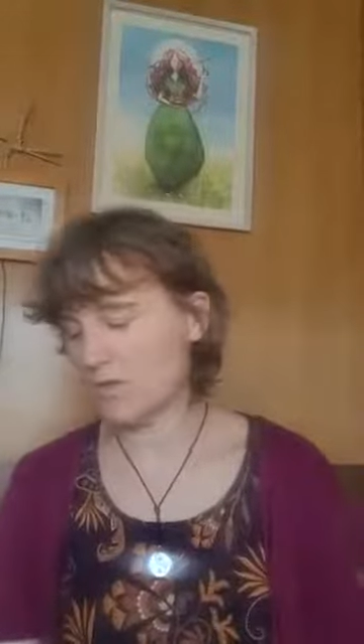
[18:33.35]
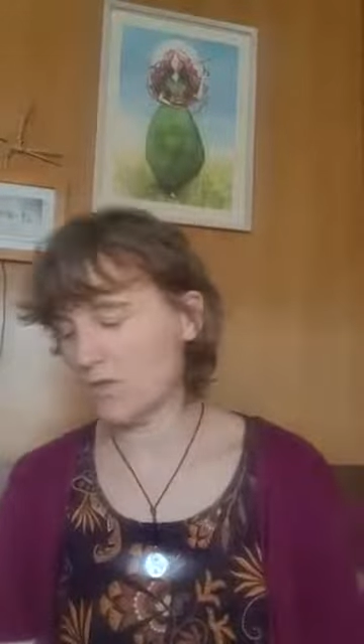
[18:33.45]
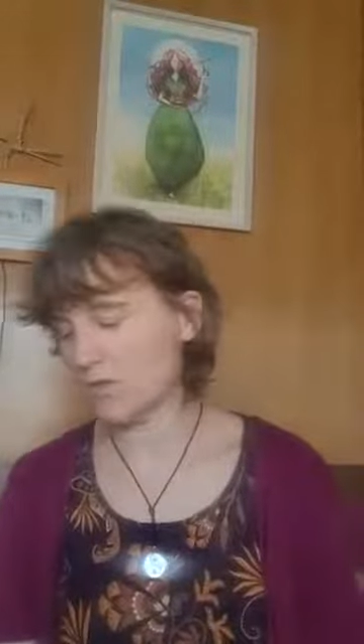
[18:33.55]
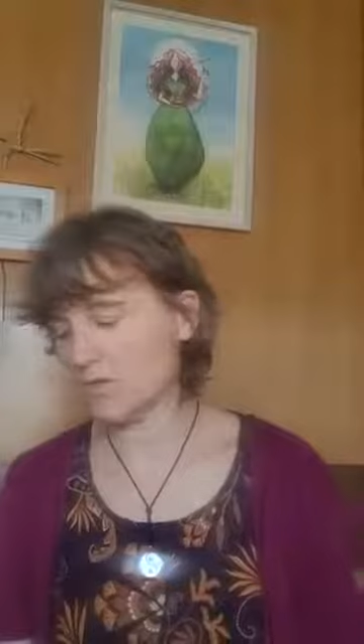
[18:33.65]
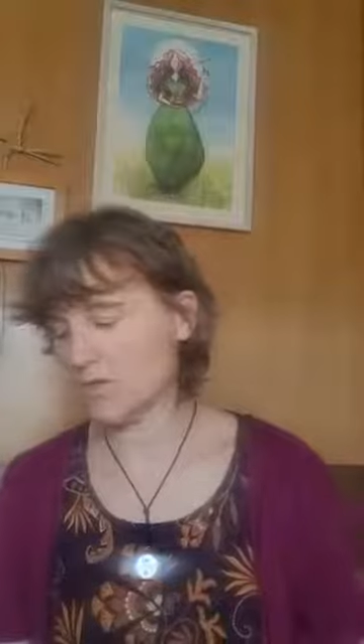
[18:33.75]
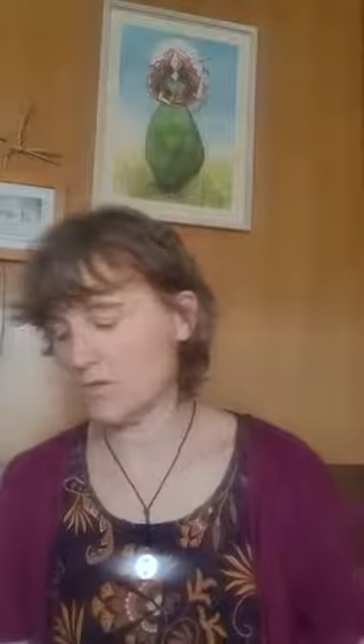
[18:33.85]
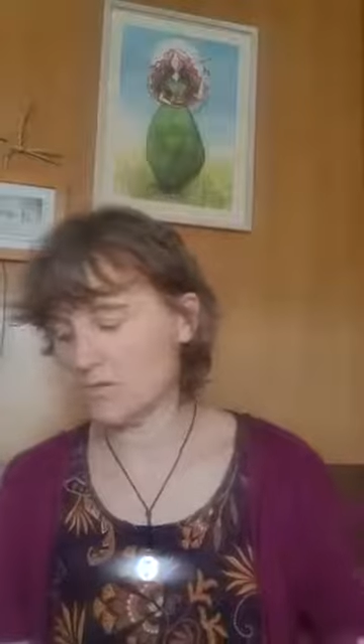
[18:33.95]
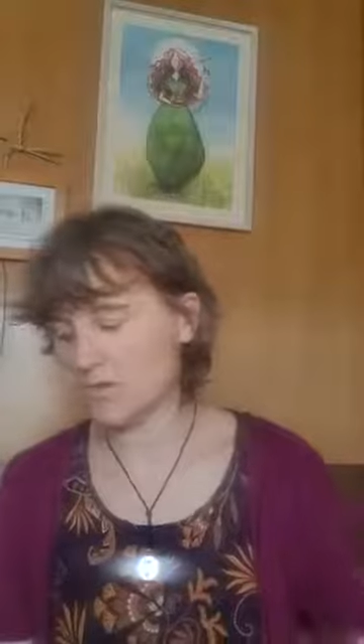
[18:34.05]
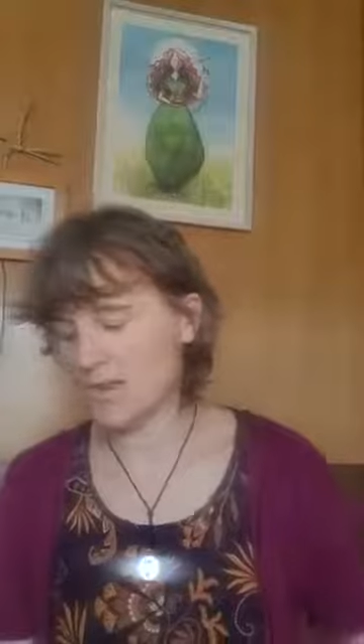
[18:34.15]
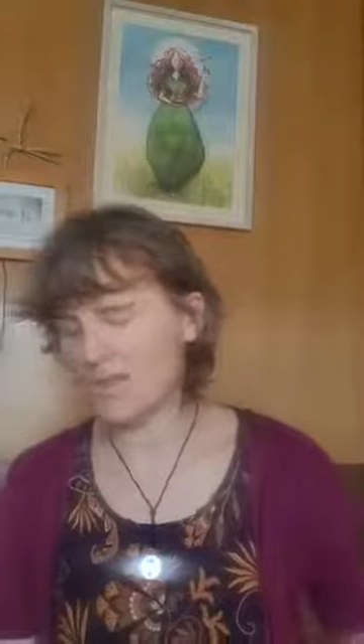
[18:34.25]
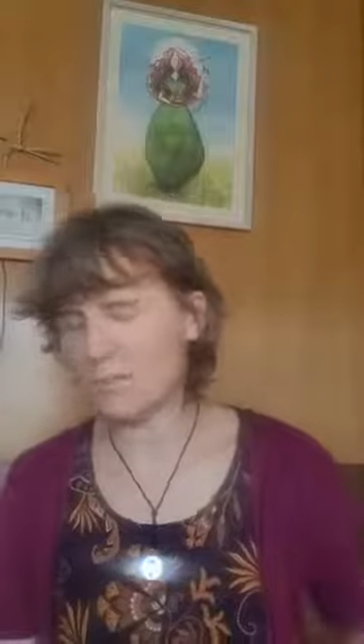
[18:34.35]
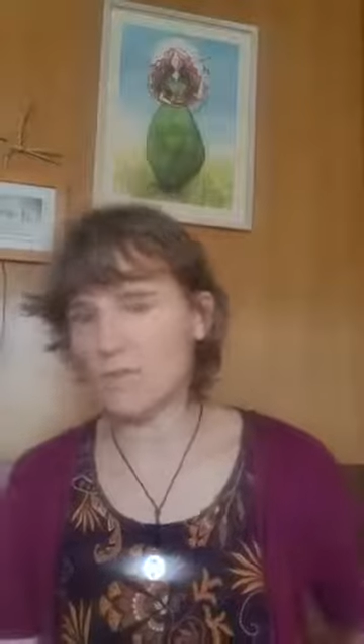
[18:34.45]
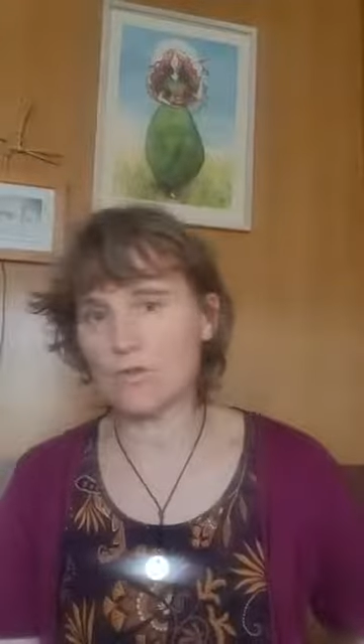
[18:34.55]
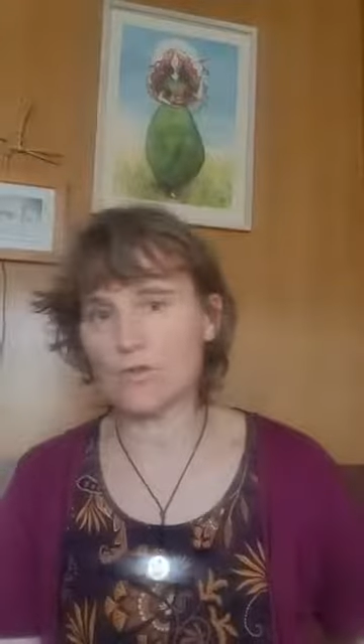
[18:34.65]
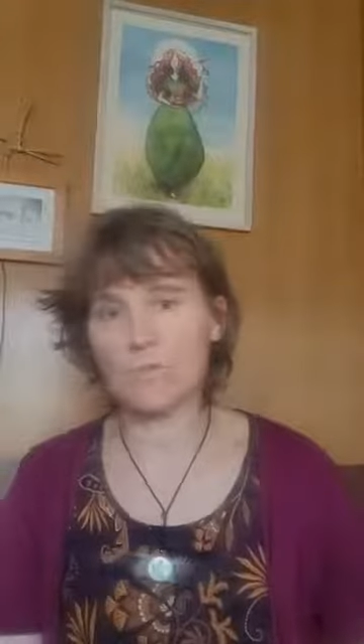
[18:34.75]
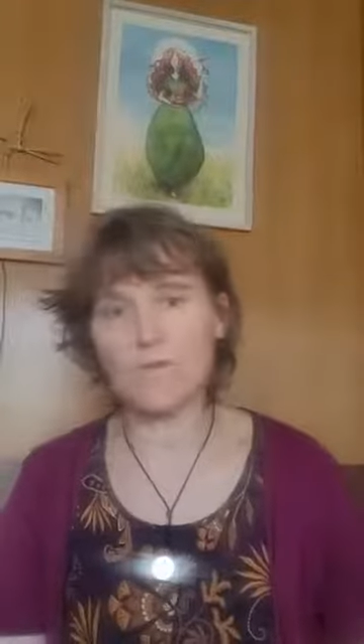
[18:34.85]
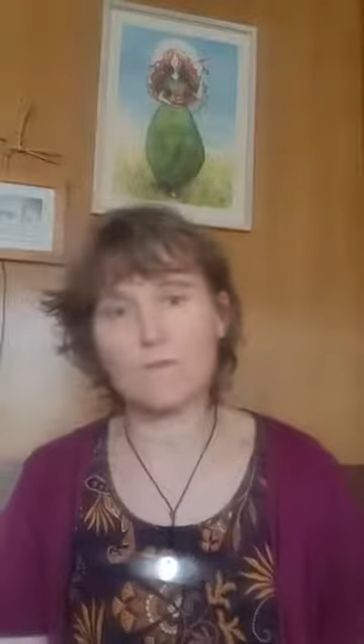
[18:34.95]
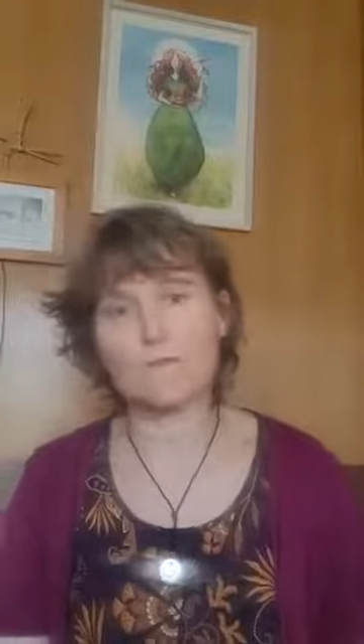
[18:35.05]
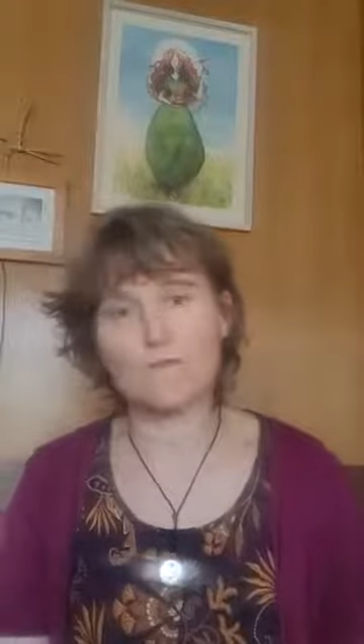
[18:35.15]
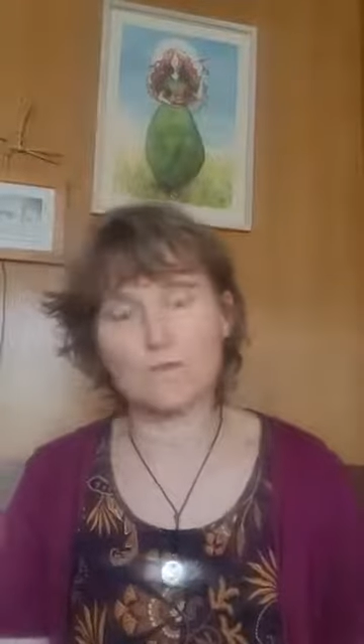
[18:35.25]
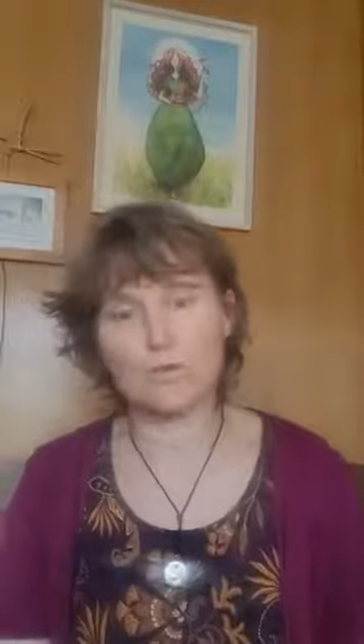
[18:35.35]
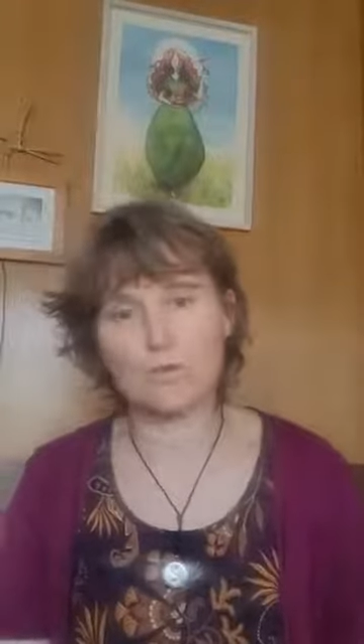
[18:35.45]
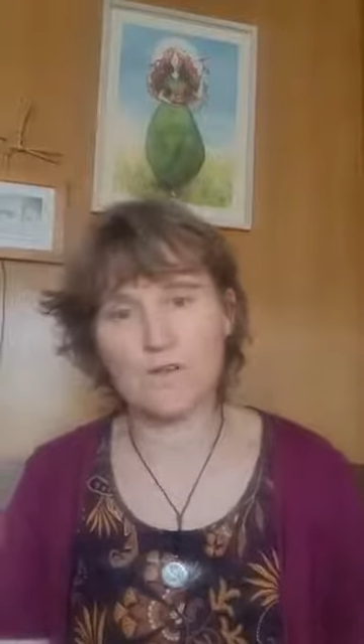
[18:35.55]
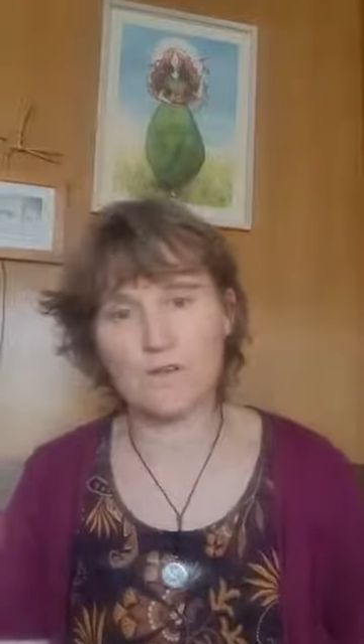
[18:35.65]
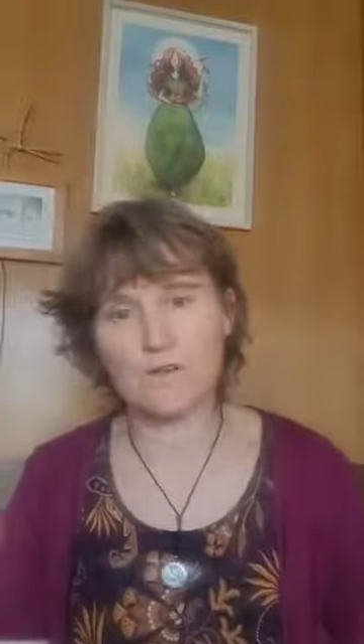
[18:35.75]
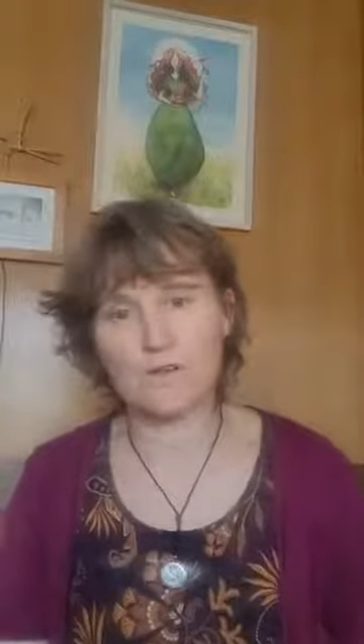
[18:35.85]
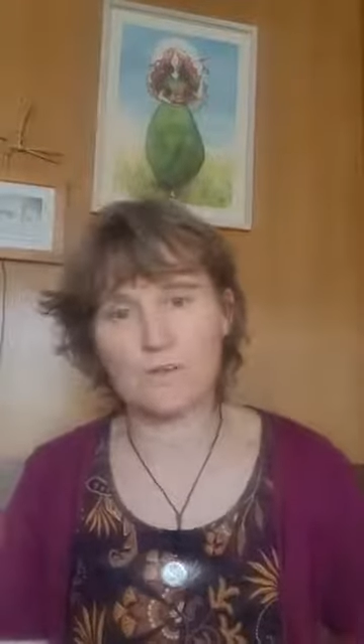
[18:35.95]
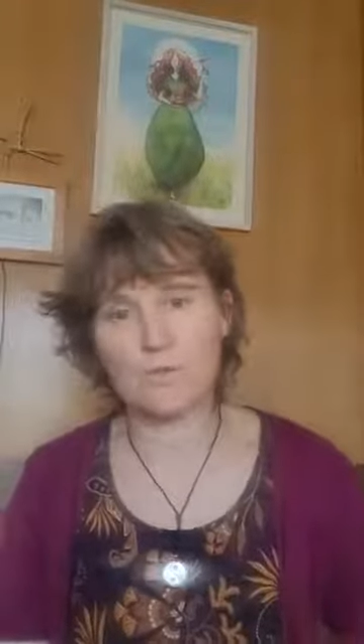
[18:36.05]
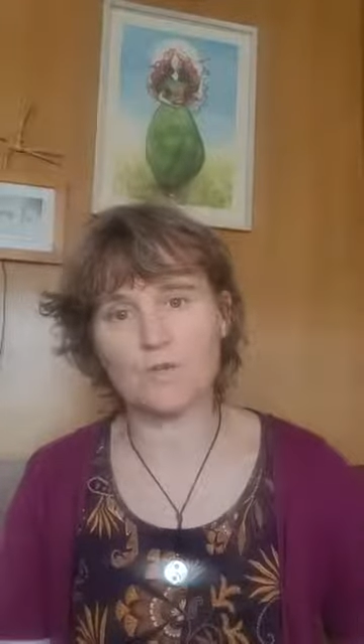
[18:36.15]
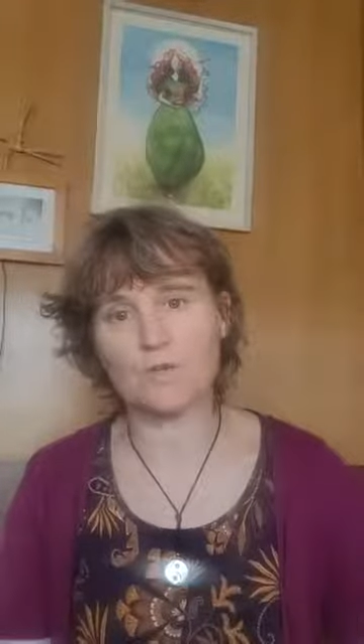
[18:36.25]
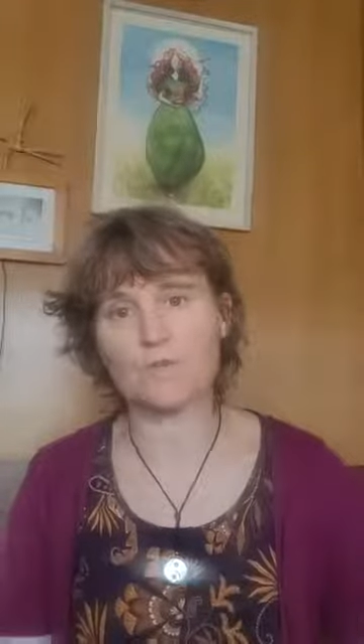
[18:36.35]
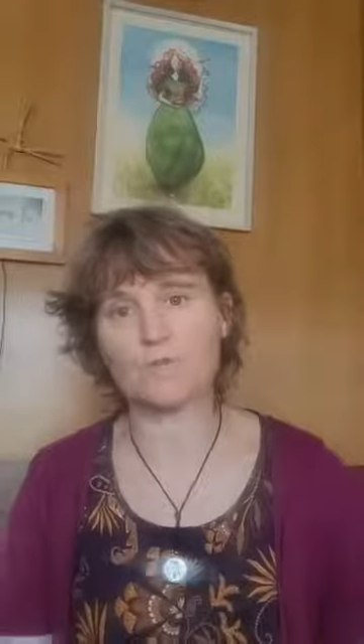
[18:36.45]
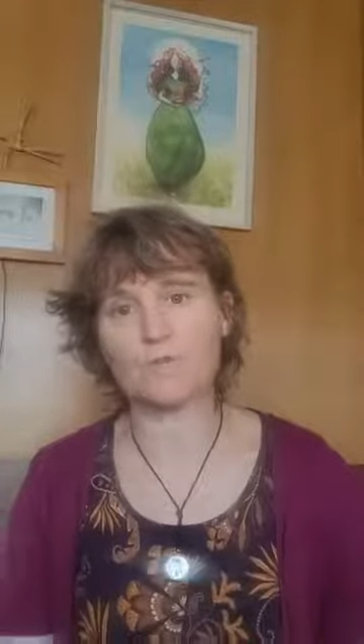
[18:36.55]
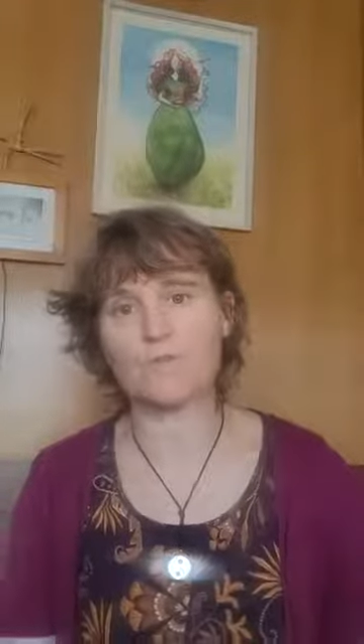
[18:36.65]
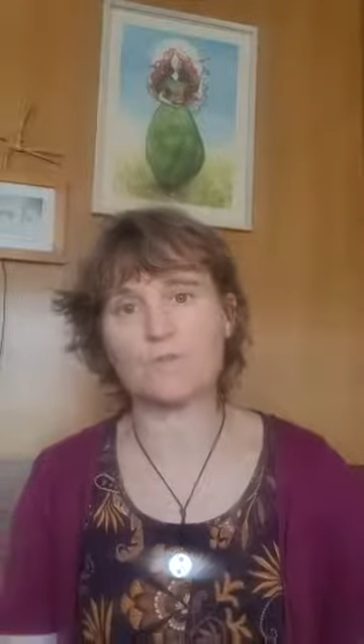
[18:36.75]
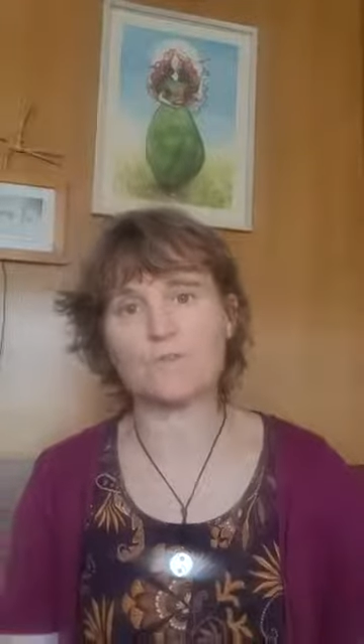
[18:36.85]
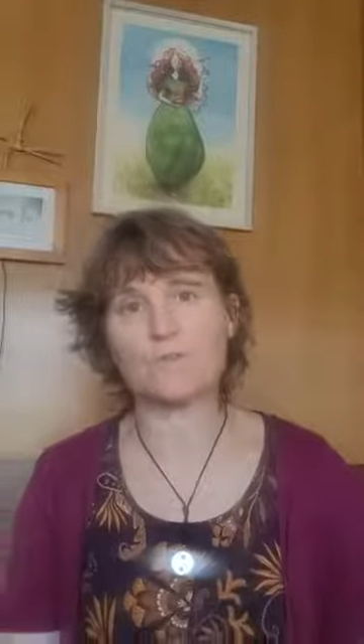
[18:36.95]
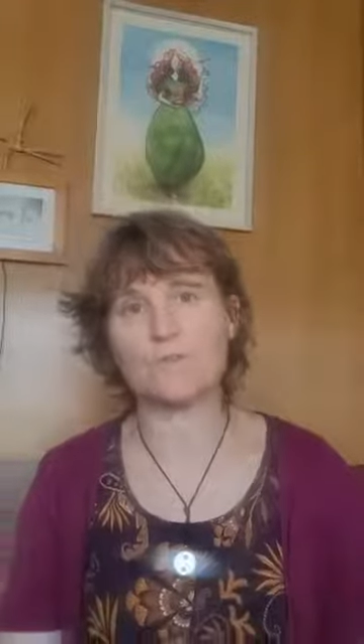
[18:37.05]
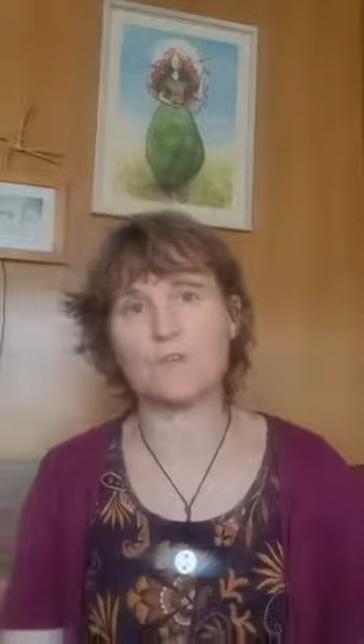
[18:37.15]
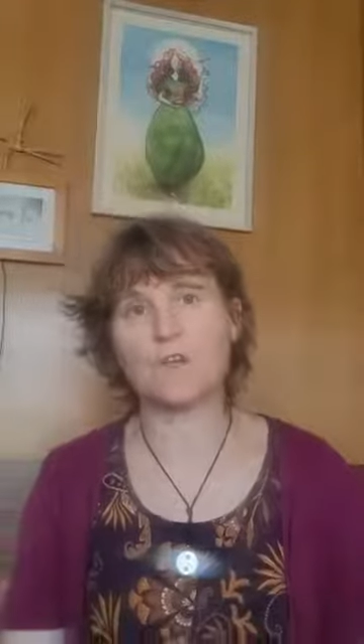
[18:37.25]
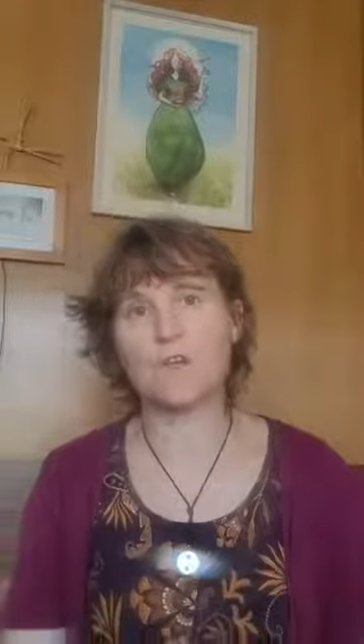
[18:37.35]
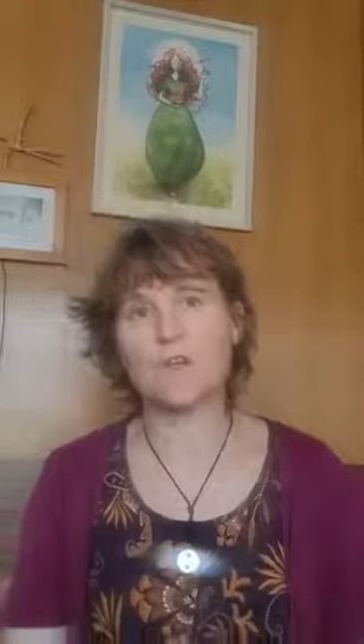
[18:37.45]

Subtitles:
The other ones are a little bit too big for smaller areas of the body, so it's wonderful that